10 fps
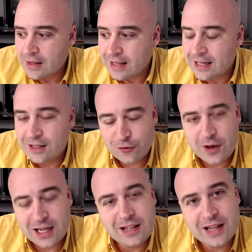then
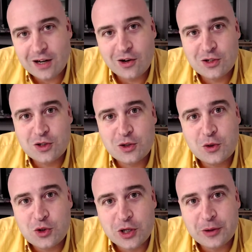defending that
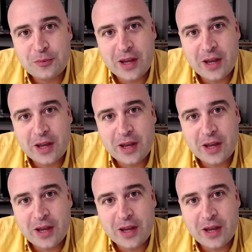Constitution